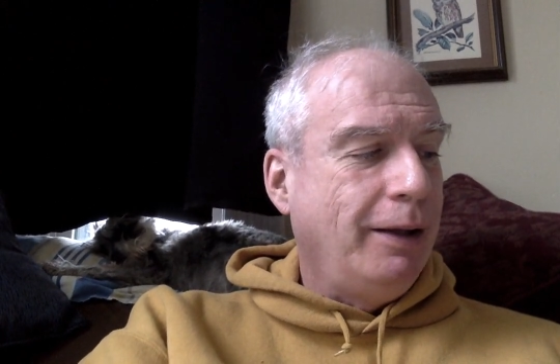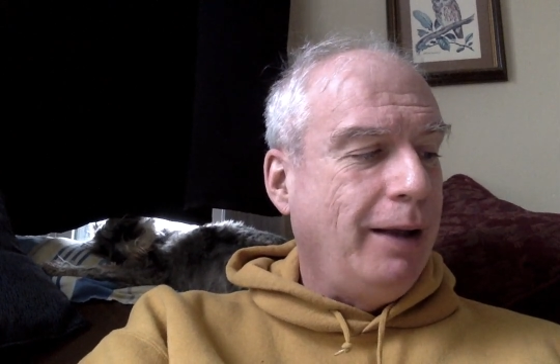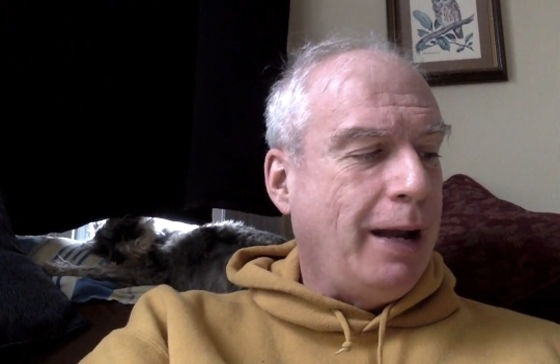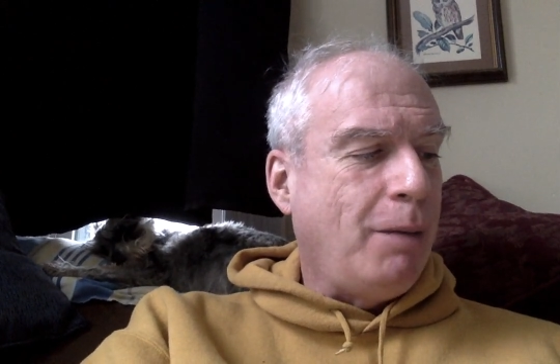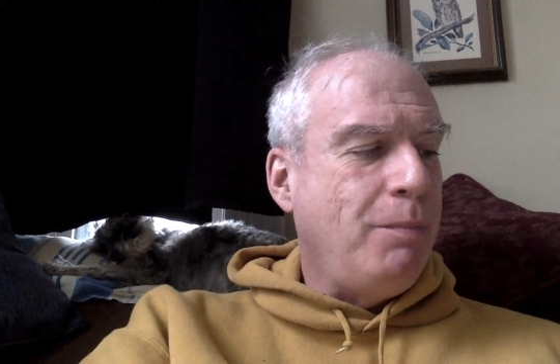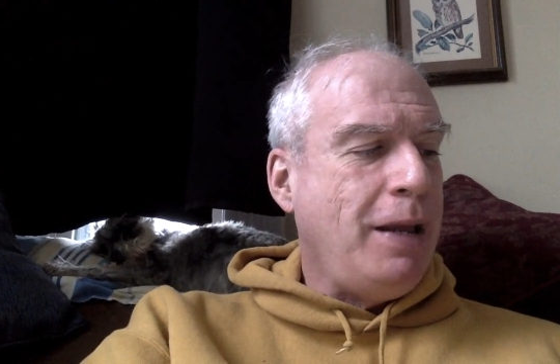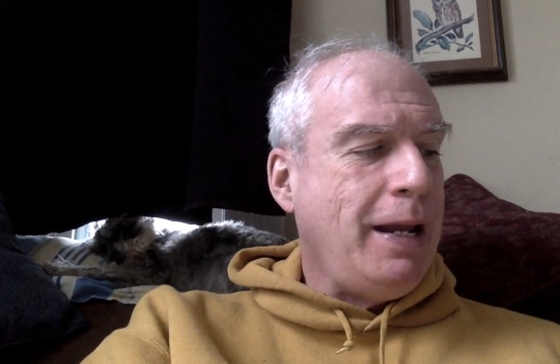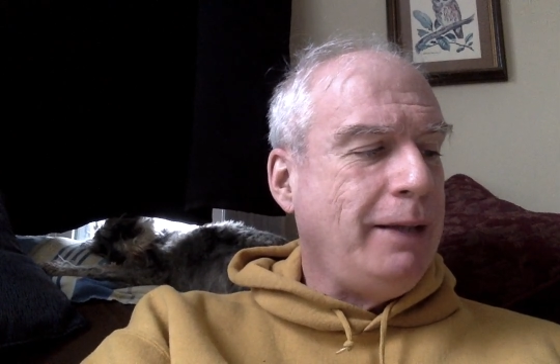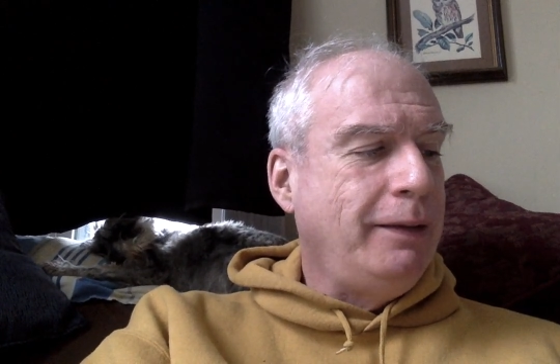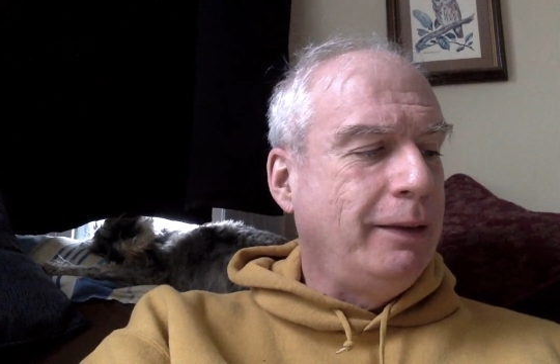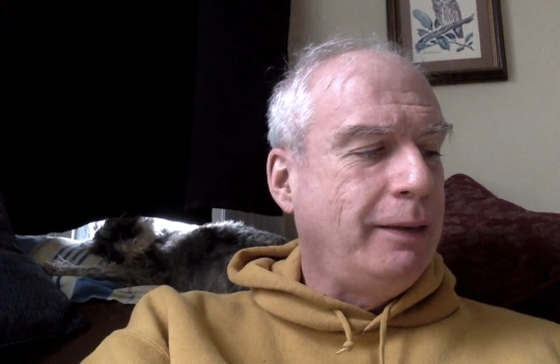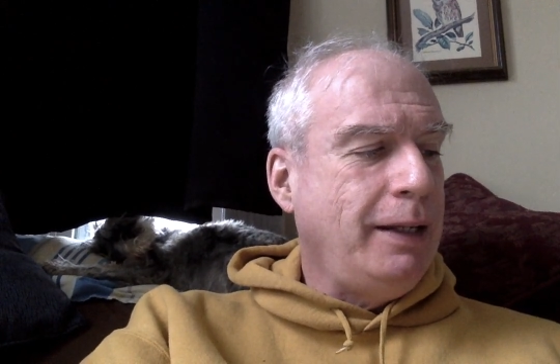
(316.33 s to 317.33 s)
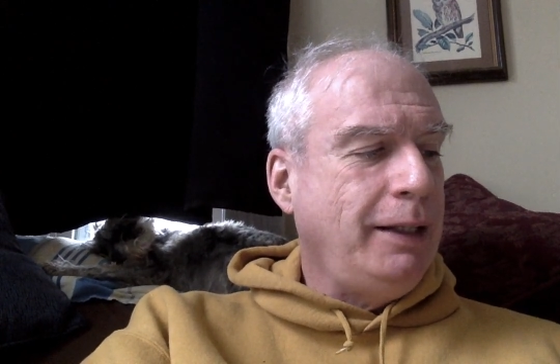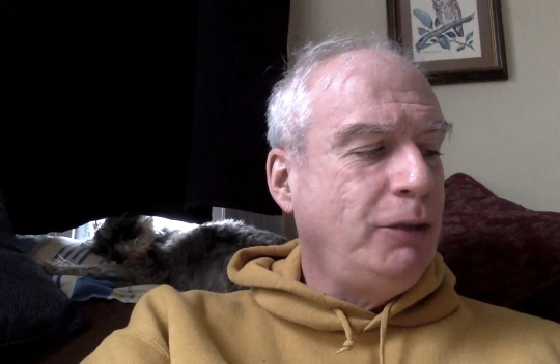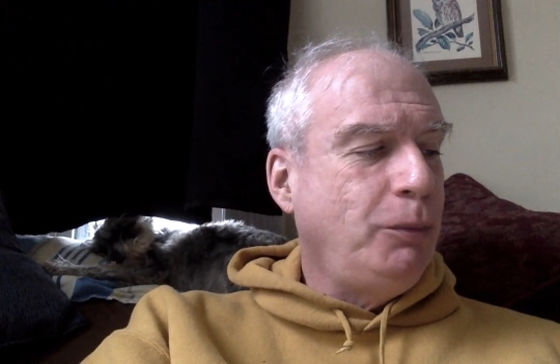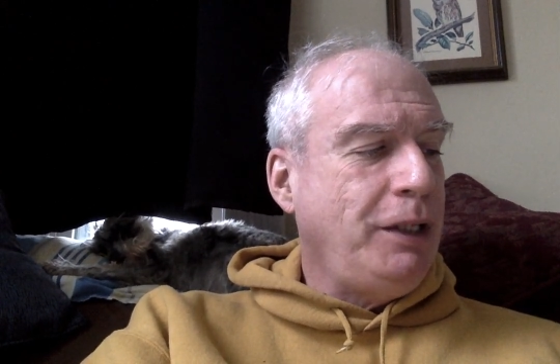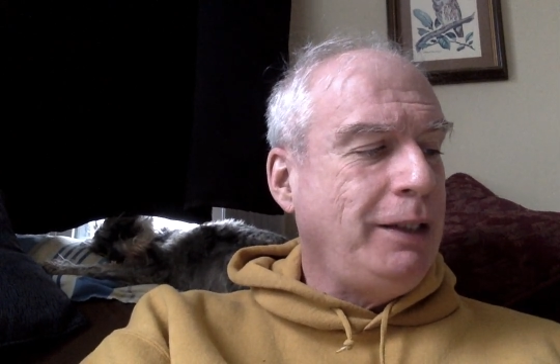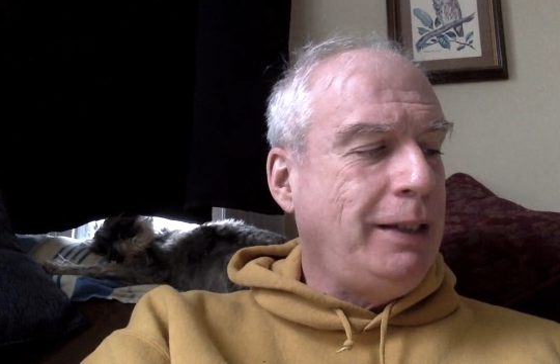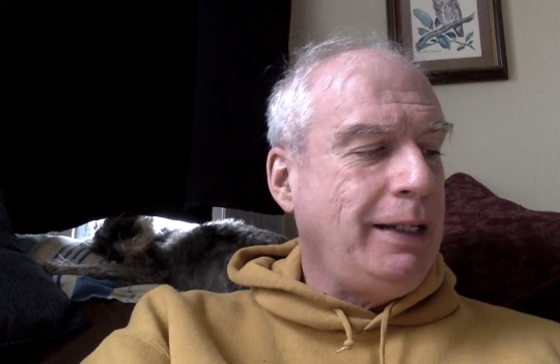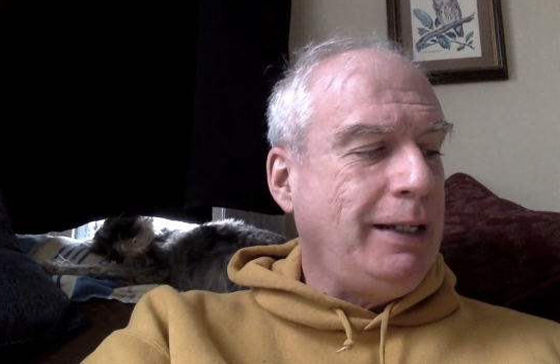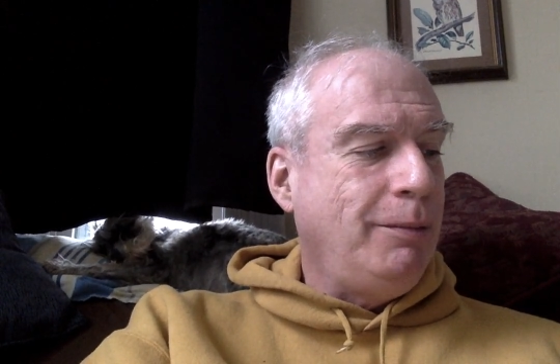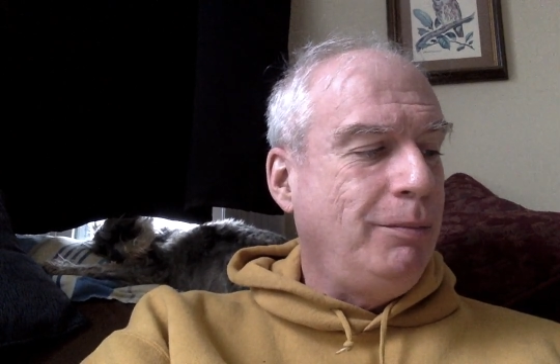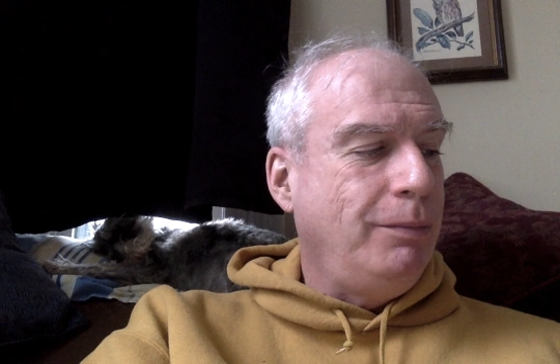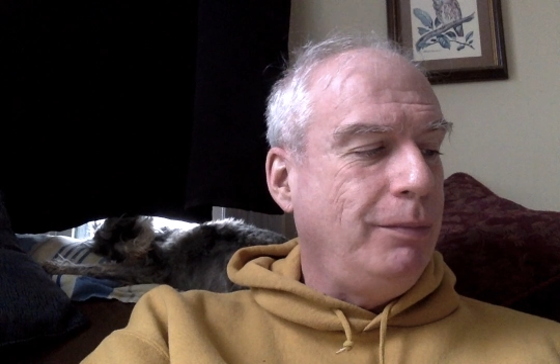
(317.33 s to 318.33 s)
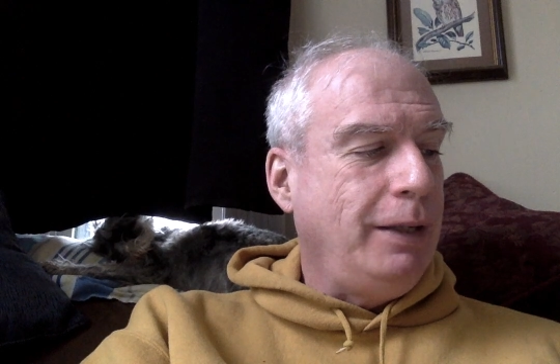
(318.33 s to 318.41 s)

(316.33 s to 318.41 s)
and are made the things we deem